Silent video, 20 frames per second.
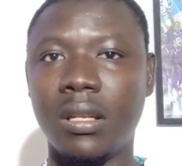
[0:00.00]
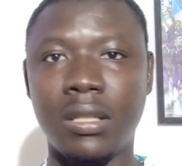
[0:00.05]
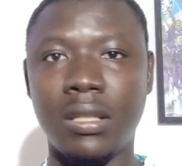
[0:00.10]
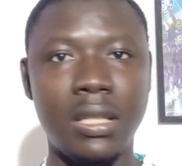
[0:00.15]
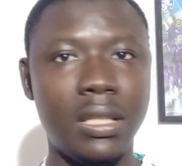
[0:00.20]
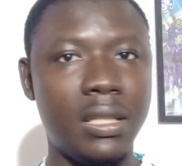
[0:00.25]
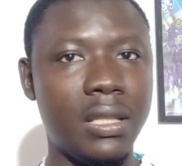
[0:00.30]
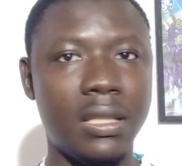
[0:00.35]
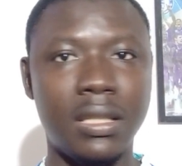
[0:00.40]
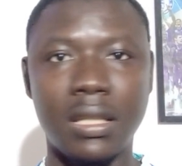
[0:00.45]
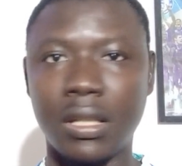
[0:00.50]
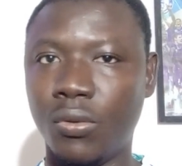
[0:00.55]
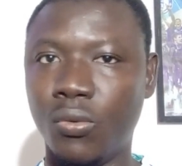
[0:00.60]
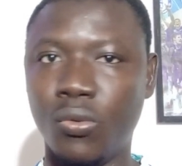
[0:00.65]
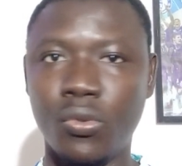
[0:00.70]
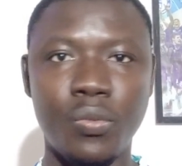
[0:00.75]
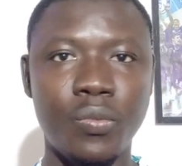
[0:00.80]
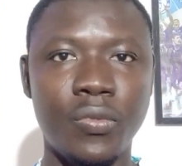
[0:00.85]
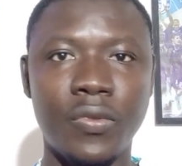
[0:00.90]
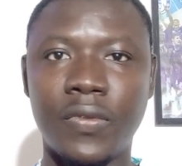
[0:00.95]
This is a
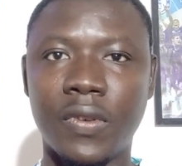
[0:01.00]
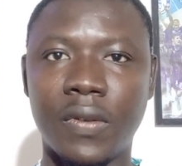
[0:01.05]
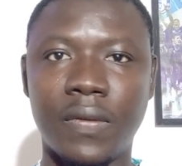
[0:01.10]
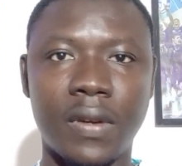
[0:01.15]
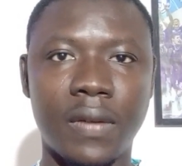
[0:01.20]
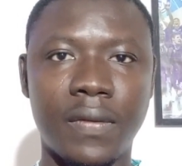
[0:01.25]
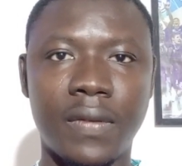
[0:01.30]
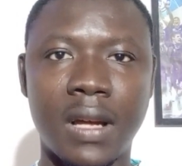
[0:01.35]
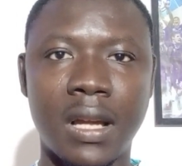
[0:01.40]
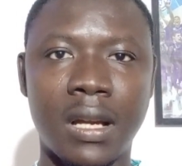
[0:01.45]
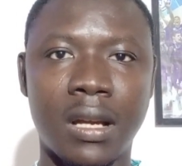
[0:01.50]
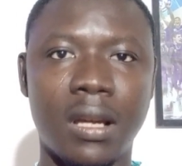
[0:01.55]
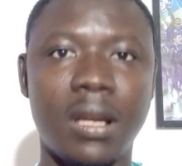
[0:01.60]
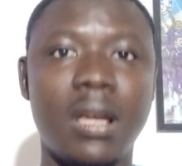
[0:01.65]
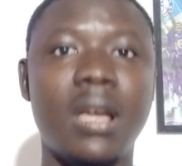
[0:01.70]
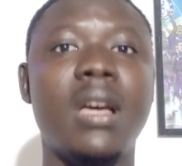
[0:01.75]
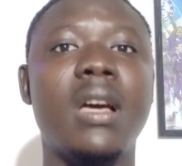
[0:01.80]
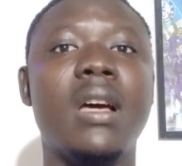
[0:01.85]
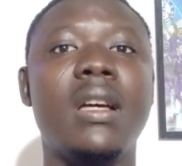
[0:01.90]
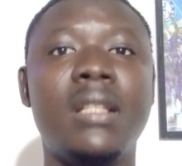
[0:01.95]
good move for Fofana.
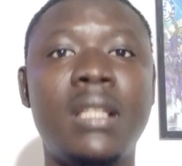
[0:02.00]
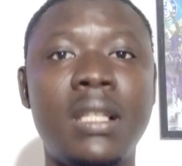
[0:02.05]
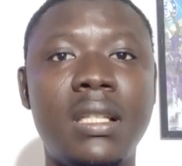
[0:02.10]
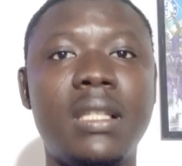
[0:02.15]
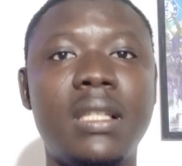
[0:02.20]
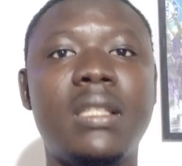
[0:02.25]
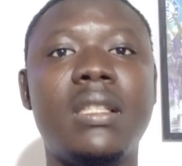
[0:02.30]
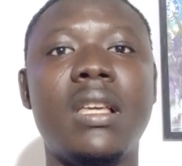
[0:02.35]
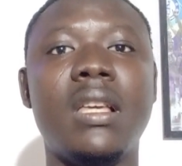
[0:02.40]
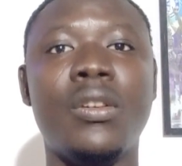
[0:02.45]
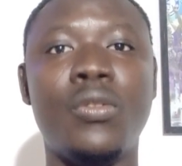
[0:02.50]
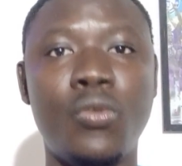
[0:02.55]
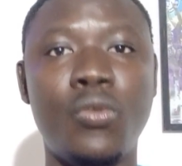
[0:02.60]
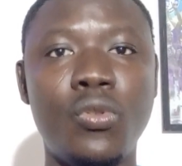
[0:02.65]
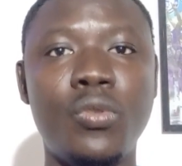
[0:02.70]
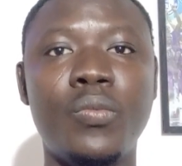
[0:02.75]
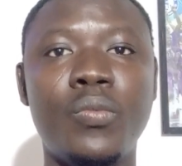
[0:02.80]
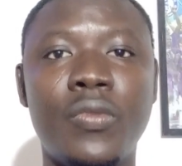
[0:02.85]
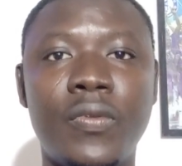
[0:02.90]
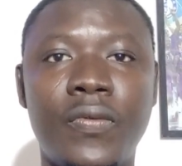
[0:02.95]
This is a
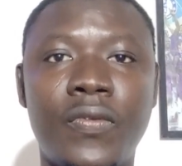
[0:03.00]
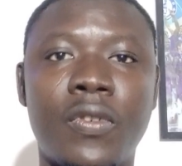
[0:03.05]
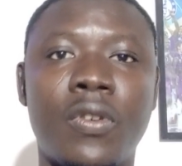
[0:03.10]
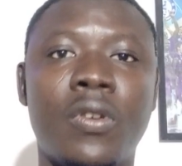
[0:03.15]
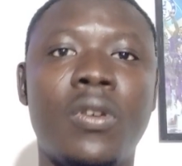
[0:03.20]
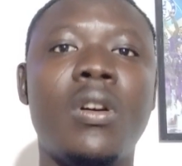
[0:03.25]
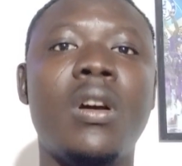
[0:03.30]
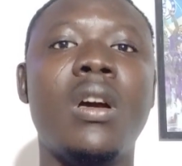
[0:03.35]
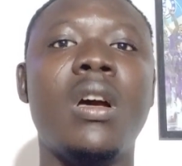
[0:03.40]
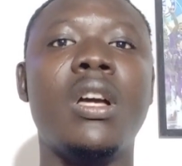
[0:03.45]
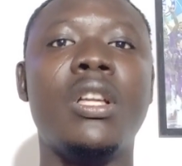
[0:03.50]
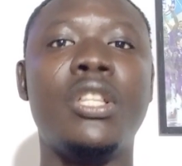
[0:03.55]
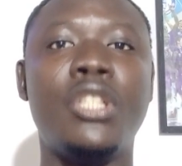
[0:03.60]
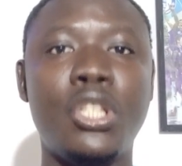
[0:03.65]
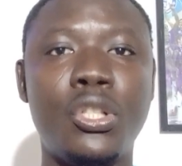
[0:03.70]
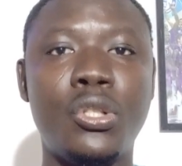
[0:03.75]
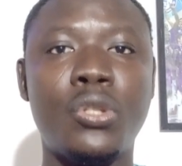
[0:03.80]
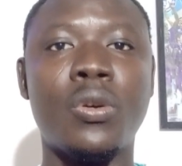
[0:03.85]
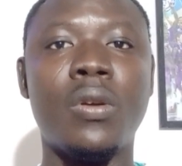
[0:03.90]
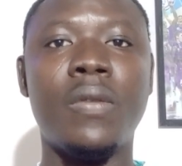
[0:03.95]
good move for
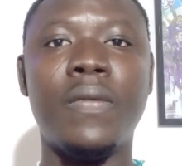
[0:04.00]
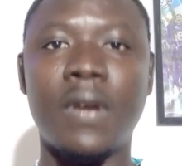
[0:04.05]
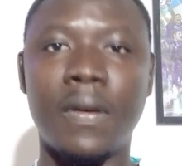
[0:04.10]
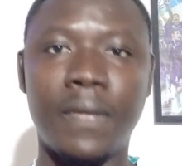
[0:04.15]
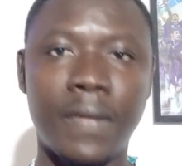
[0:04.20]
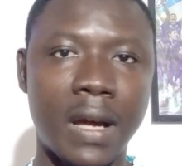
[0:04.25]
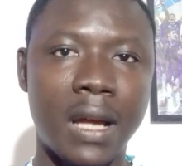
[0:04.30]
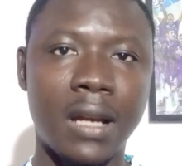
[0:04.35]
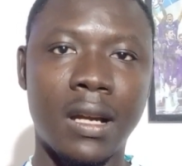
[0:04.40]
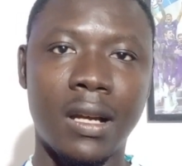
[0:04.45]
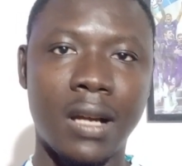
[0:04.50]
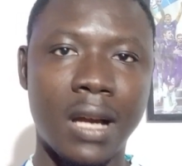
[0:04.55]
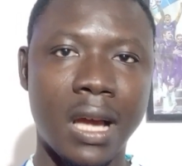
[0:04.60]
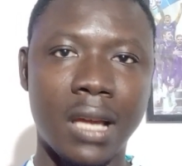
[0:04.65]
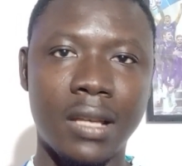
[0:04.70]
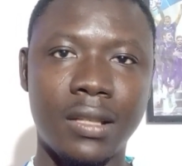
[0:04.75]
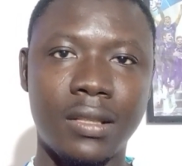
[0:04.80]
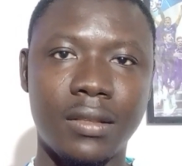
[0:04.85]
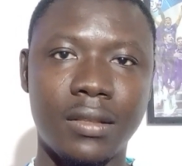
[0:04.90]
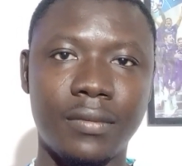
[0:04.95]
Dithro Fofana,
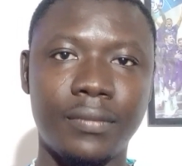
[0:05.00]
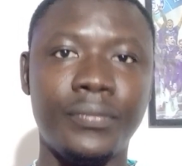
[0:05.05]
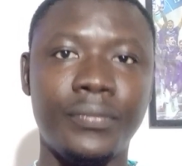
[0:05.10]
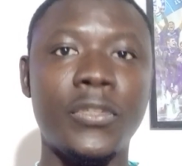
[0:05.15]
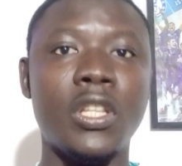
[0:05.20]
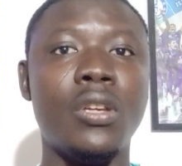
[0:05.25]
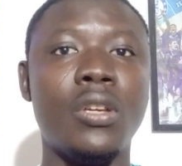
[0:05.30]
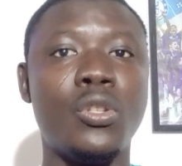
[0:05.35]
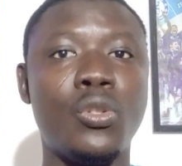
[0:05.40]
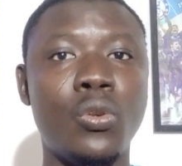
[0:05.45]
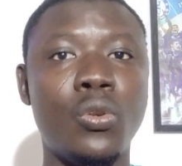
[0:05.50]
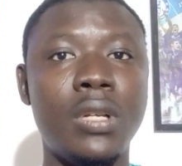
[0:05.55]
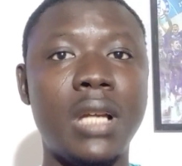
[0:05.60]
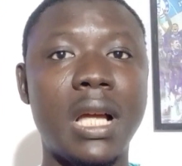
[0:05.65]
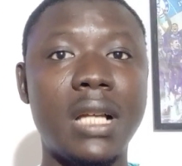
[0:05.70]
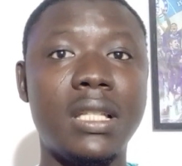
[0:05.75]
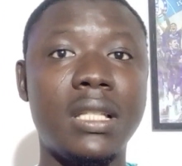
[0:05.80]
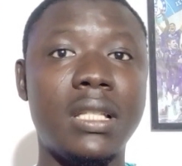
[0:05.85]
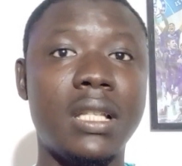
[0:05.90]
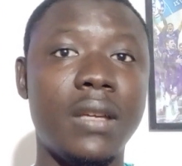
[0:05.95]
guys. So
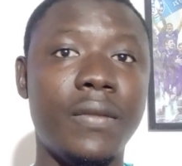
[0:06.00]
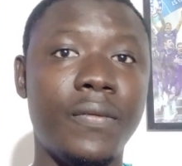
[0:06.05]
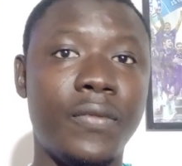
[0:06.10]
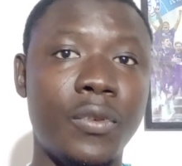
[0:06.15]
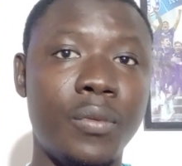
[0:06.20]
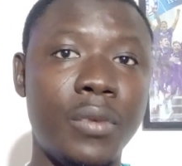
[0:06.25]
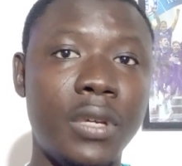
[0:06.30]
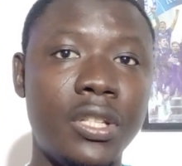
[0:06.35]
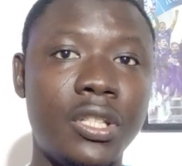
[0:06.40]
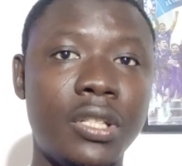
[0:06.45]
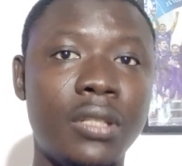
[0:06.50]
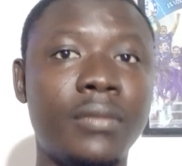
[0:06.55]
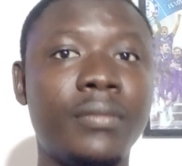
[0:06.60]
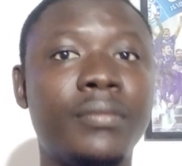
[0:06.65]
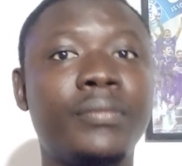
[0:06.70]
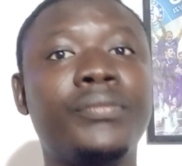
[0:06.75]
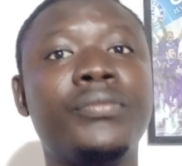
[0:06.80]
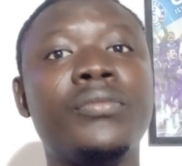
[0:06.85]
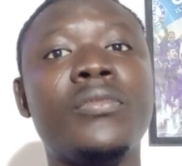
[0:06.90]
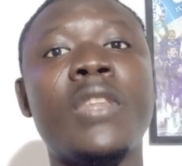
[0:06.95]
that is the information.
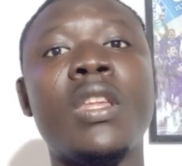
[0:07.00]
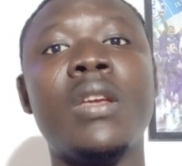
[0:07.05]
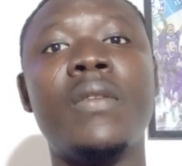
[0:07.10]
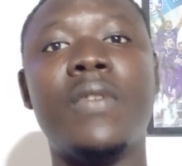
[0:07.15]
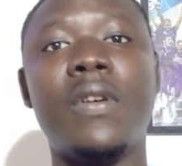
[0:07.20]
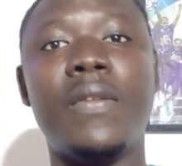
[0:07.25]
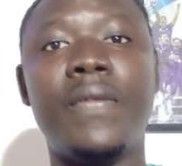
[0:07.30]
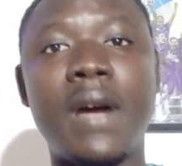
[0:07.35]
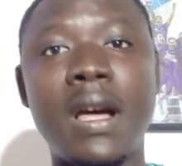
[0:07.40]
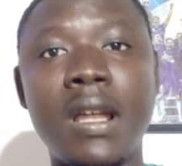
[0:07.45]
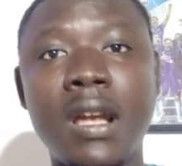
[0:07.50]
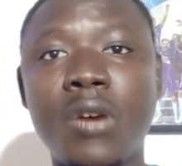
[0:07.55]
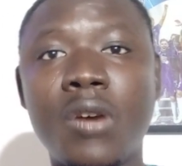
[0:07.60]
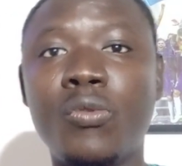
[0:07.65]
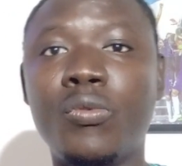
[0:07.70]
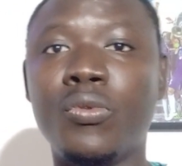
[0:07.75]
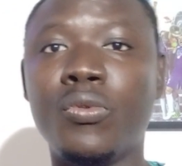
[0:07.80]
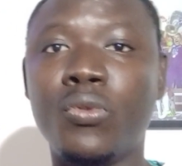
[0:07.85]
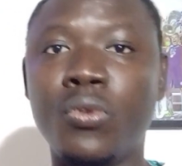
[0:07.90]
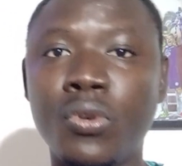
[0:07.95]
Fofana
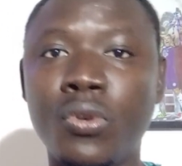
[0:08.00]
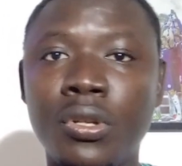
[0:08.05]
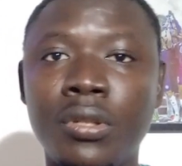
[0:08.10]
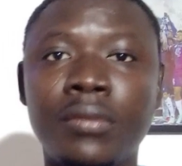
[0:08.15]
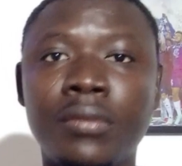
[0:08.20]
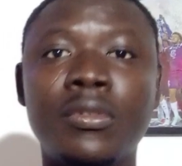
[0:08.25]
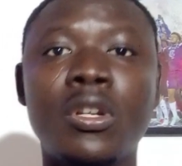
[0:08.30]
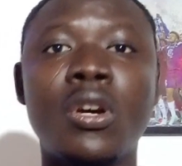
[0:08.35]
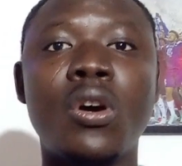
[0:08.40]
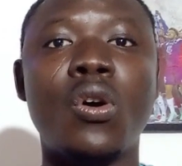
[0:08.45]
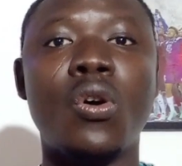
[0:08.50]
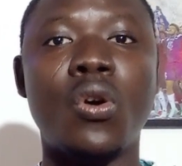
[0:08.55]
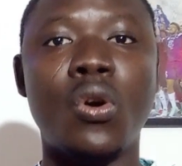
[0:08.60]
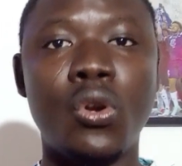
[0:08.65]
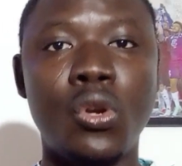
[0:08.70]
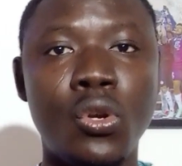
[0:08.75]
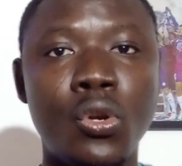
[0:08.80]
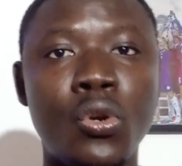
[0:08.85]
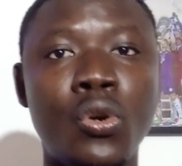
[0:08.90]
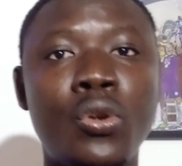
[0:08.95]
will go in
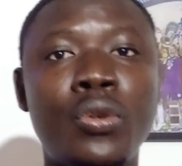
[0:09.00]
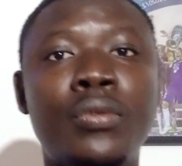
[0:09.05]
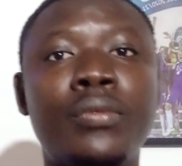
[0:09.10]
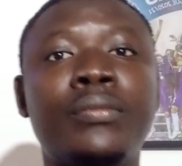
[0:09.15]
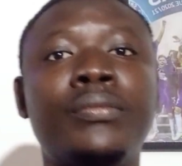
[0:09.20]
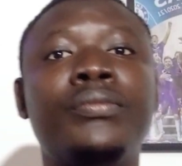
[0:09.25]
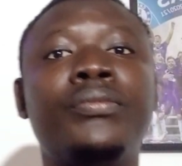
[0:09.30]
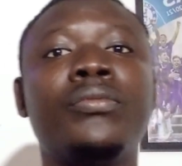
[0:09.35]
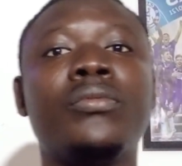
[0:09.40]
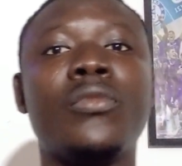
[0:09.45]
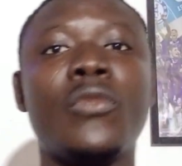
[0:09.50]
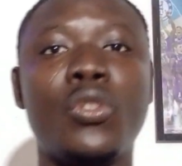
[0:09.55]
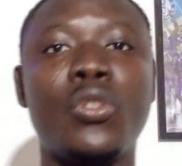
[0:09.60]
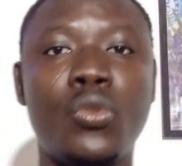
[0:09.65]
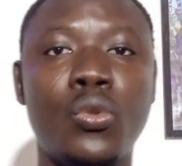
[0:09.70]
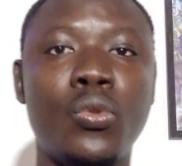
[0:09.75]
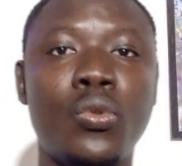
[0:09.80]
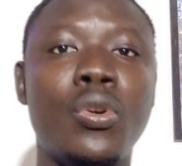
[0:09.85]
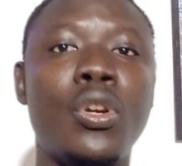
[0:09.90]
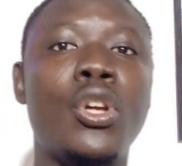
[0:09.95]
on loan
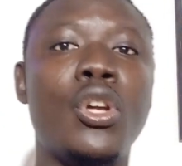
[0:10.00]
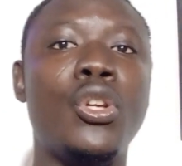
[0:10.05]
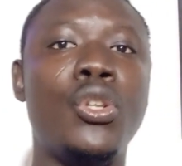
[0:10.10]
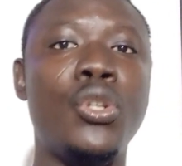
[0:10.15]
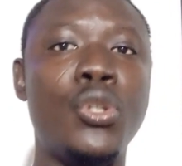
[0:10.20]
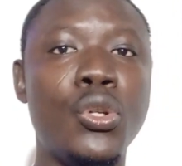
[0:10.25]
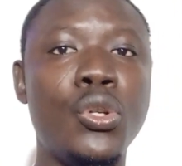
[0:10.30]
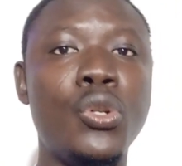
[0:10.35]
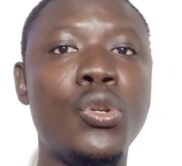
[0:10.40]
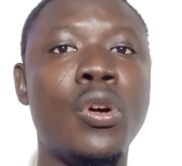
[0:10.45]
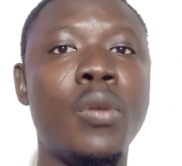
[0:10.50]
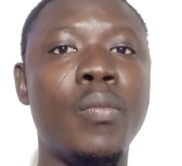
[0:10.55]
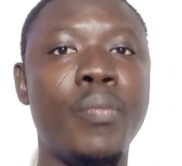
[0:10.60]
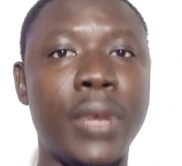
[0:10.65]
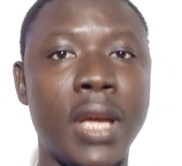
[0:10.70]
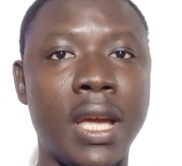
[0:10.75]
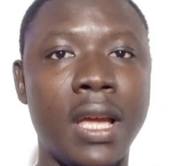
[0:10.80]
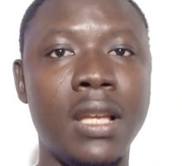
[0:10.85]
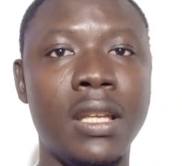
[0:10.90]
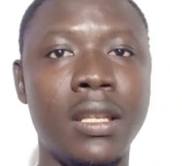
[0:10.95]
to Union
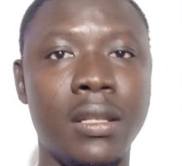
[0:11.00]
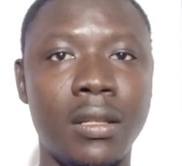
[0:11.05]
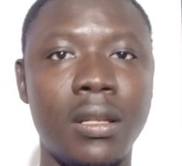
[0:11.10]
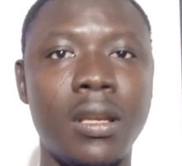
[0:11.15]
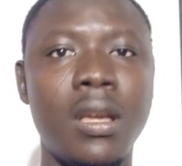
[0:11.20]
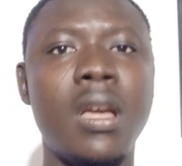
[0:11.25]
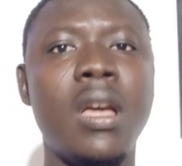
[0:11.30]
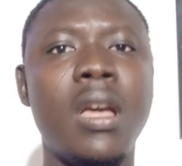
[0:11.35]
Berlin.